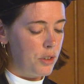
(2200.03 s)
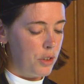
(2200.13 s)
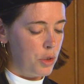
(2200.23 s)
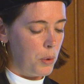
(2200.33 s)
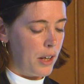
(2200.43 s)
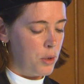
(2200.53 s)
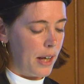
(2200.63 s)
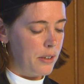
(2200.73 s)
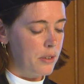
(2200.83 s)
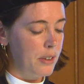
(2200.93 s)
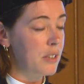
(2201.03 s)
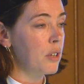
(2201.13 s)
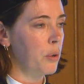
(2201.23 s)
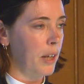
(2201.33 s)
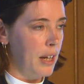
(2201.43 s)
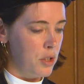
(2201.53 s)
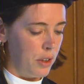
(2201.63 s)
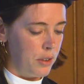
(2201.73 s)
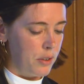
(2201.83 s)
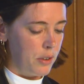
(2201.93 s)
to address these
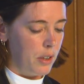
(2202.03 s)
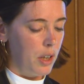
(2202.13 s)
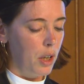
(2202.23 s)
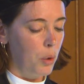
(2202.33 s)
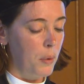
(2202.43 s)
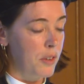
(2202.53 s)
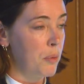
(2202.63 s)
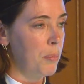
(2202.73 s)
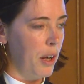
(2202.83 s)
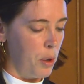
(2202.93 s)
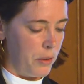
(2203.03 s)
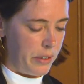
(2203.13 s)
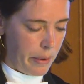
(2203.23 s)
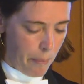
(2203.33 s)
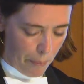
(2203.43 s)
locations with priority.